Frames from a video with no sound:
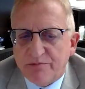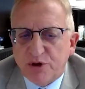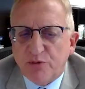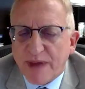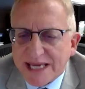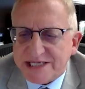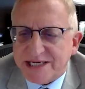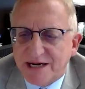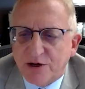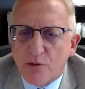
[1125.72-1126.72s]
But you
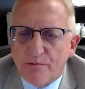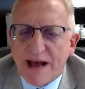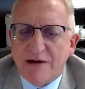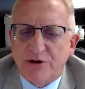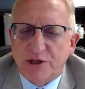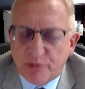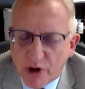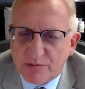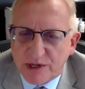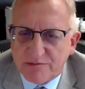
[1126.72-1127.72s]
basically compound the
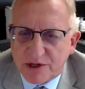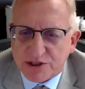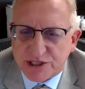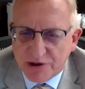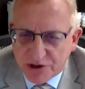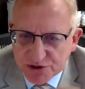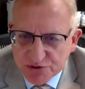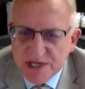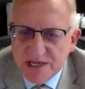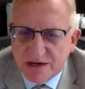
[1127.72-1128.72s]
problem because now you're
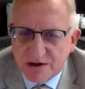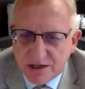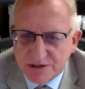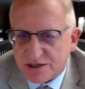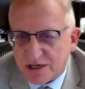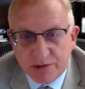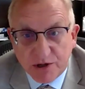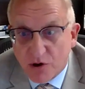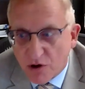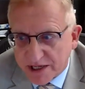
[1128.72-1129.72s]
drinking a lot, so you're going to
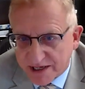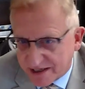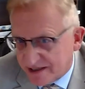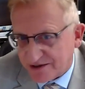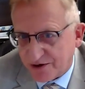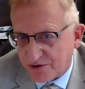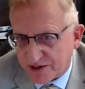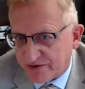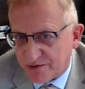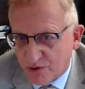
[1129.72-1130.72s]
be going,
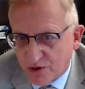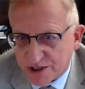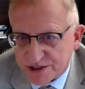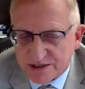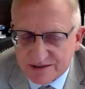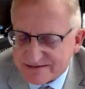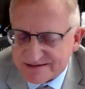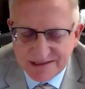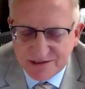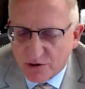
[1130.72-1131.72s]
even more. So
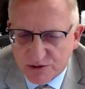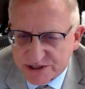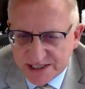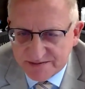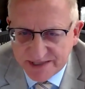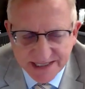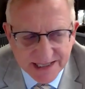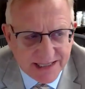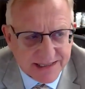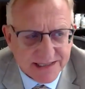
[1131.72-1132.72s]
it almost doesn't make
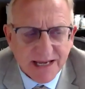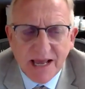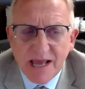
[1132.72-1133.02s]
sense.